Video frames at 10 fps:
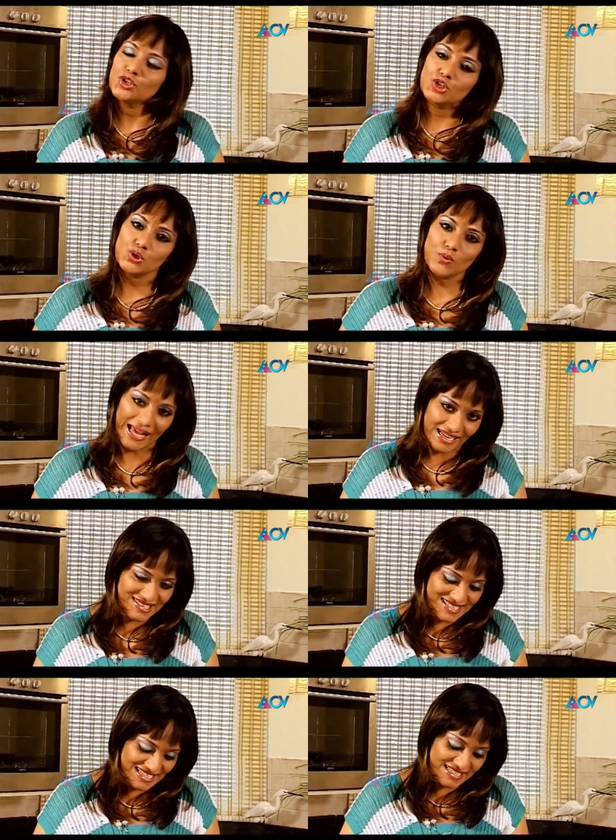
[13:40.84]
two
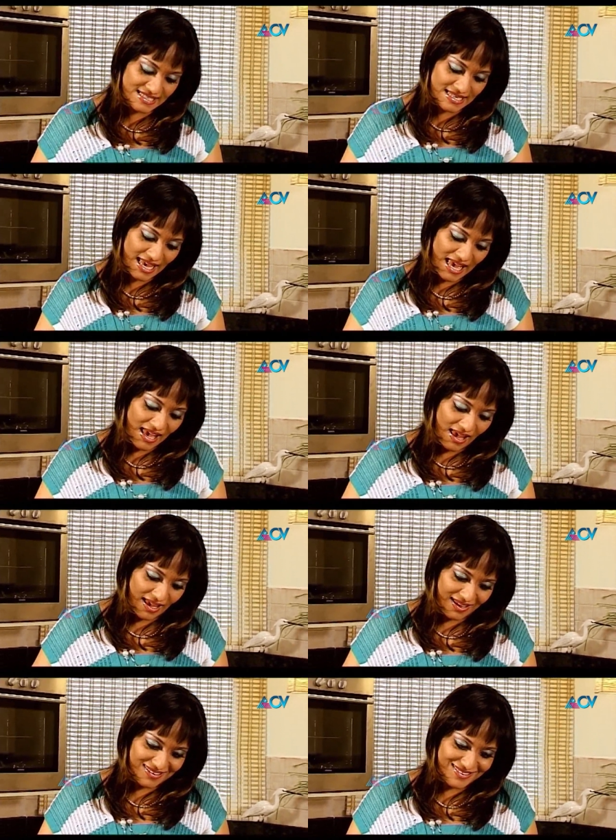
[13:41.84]
aniseeds
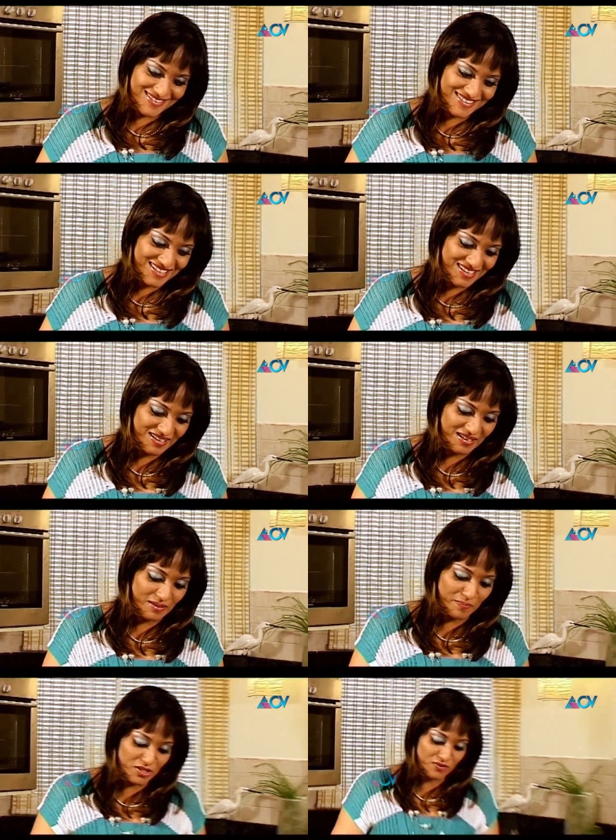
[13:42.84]

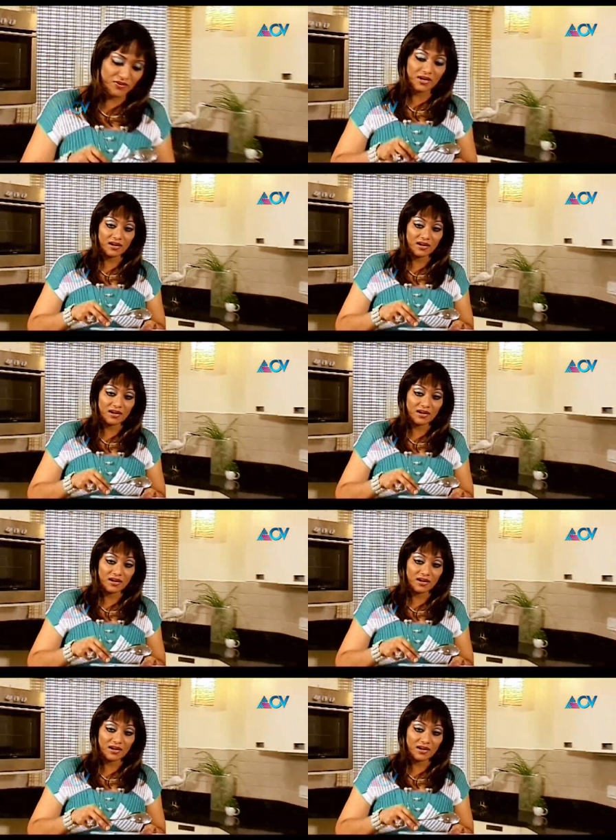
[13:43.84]
and a bit of